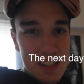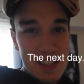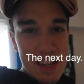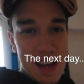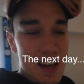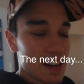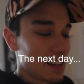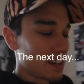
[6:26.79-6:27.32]

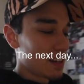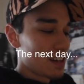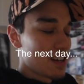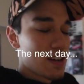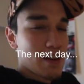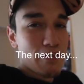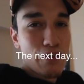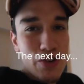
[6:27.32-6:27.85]
designing
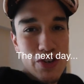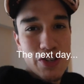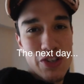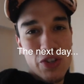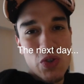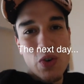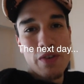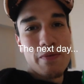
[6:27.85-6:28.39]

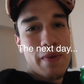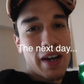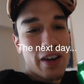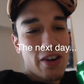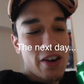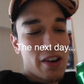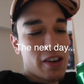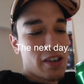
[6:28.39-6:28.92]
version 2 of my
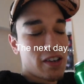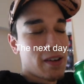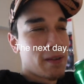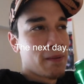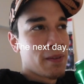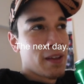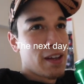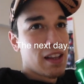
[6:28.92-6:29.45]
car
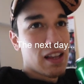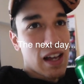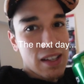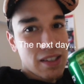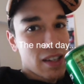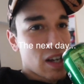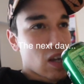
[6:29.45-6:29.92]
last